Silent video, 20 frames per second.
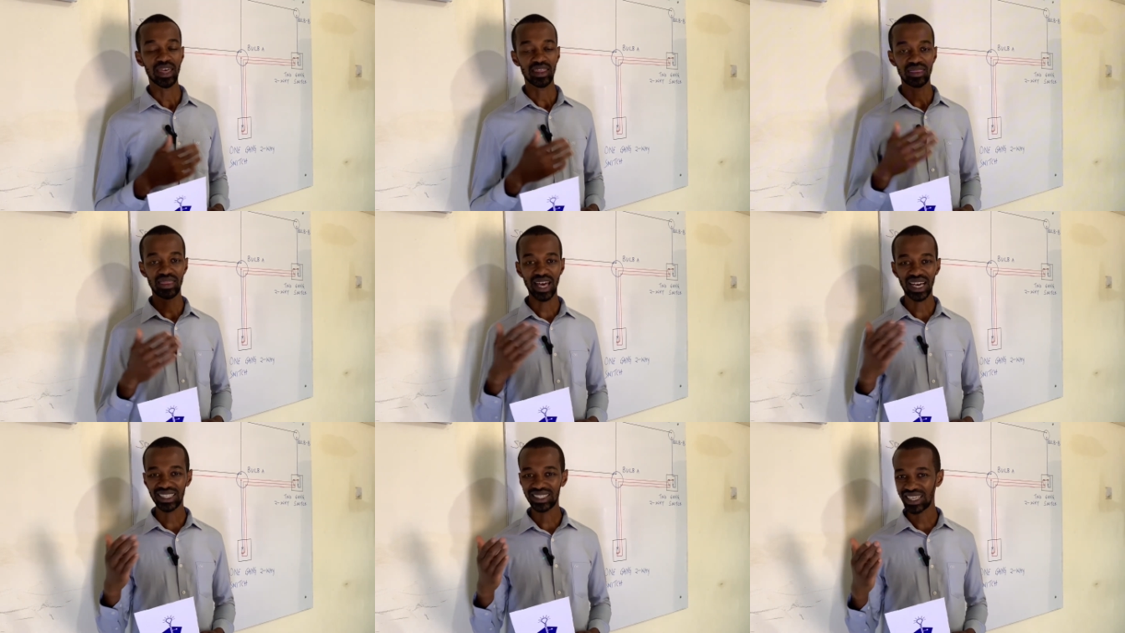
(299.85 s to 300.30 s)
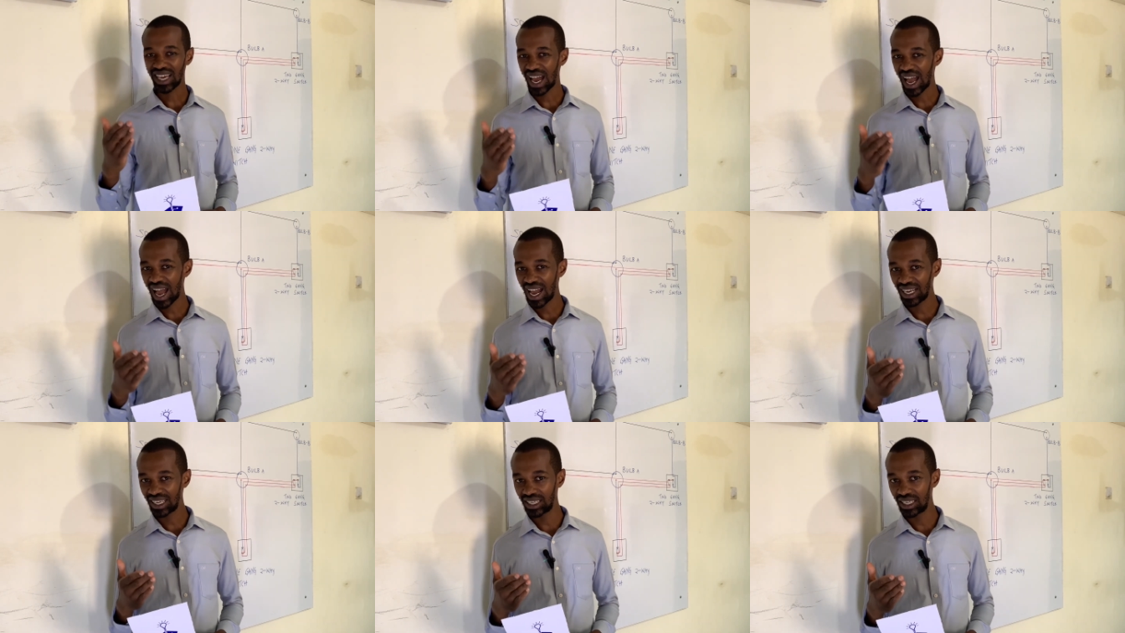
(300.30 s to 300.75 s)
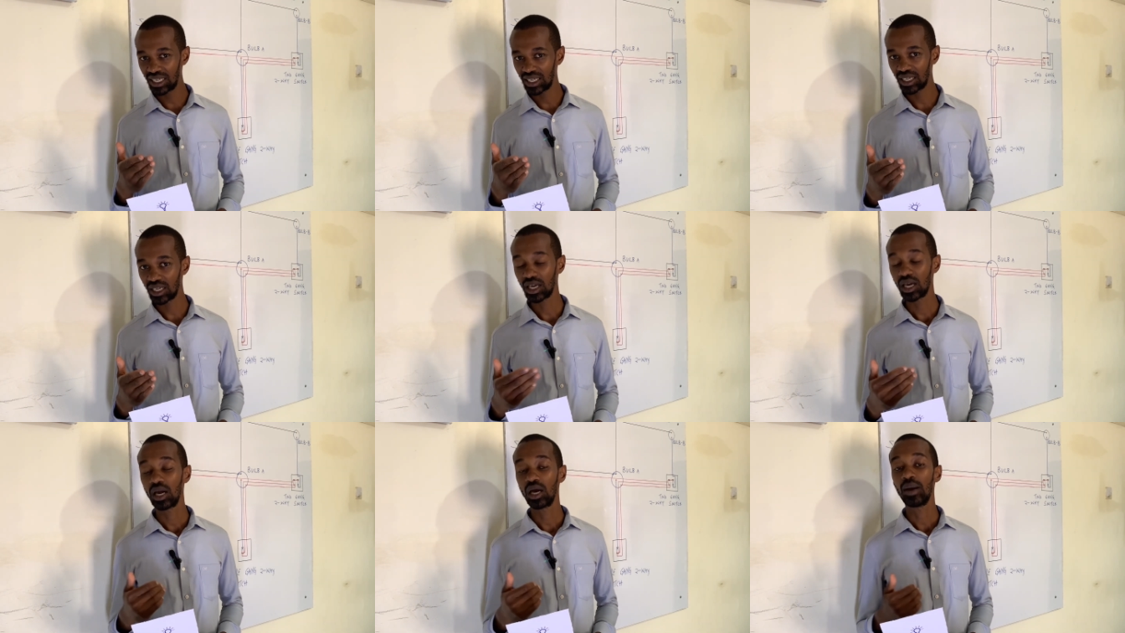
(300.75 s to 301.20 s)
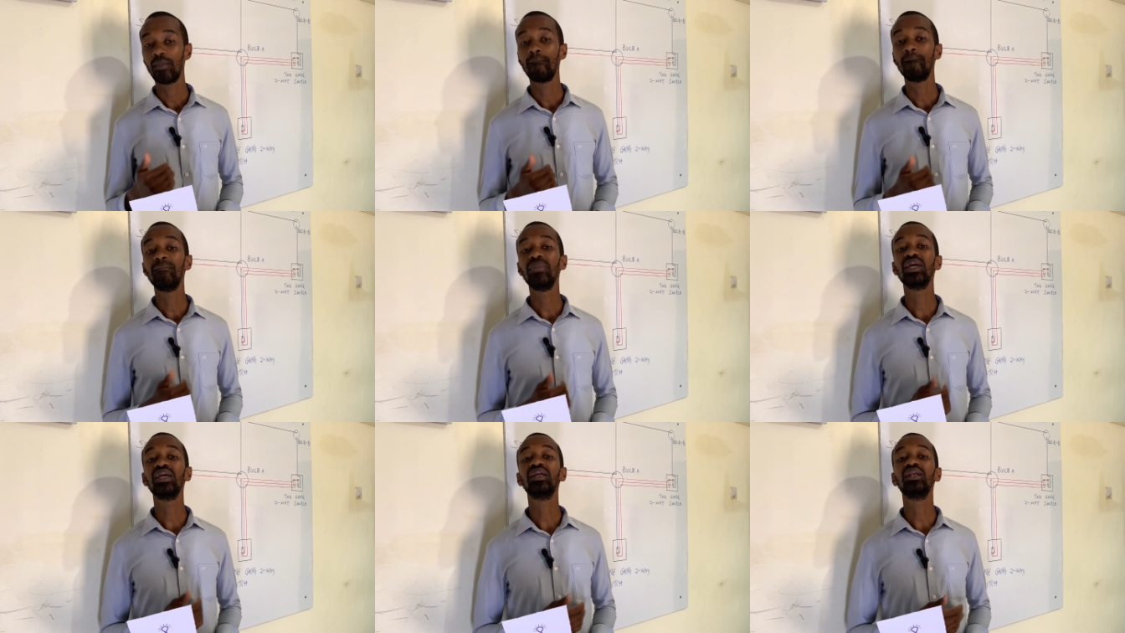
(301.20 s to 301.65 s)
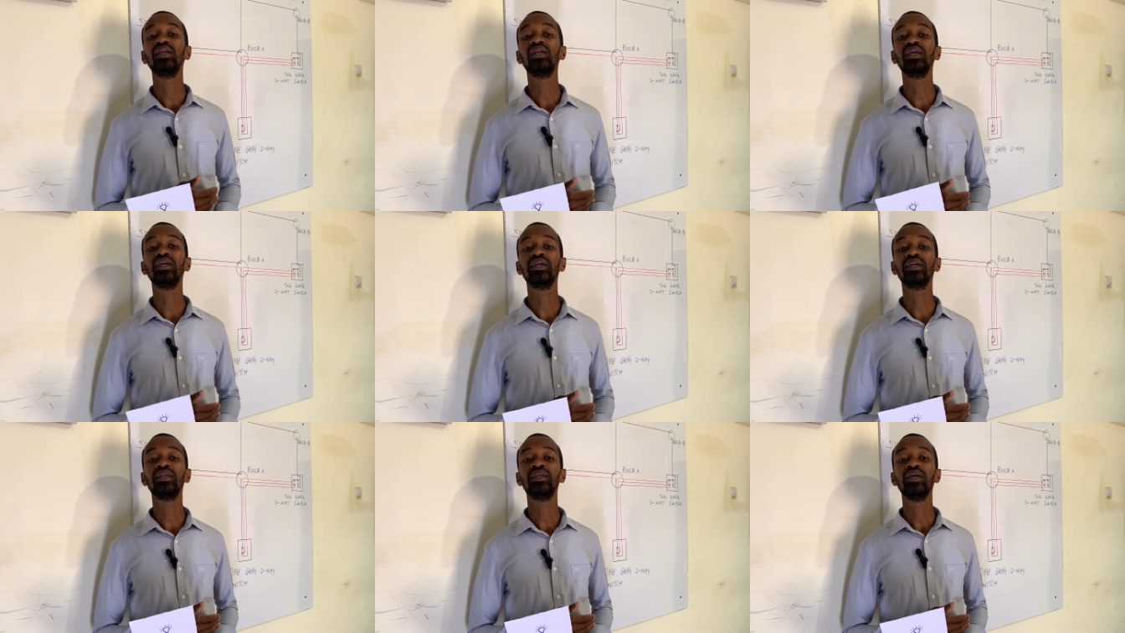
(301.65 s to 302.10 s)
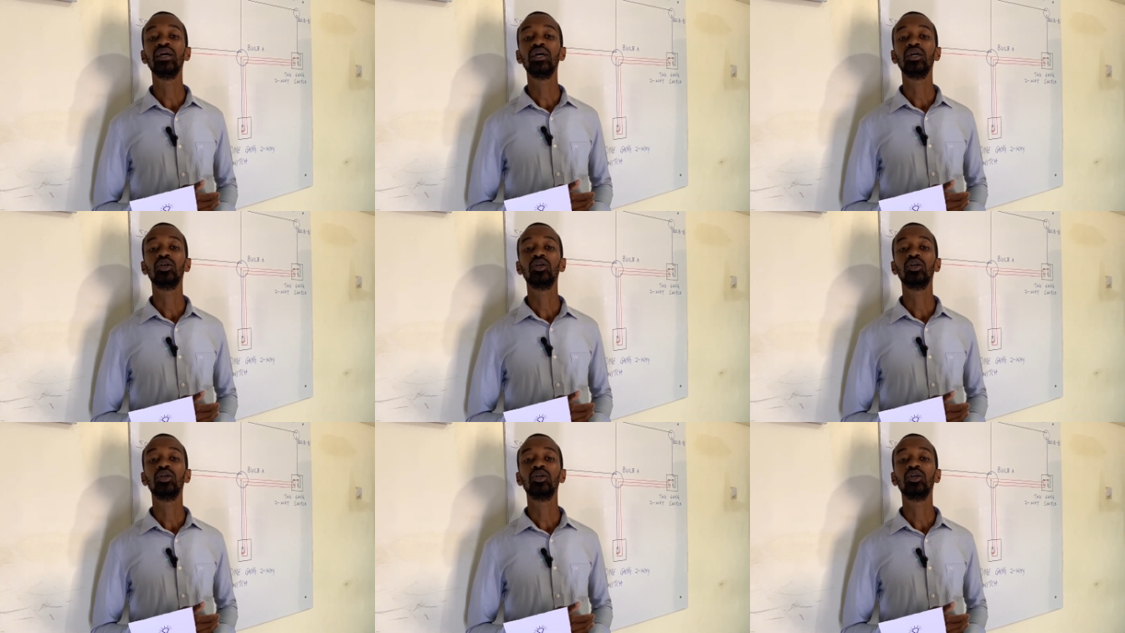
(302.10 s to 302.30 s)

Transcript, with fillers: that arcing may lead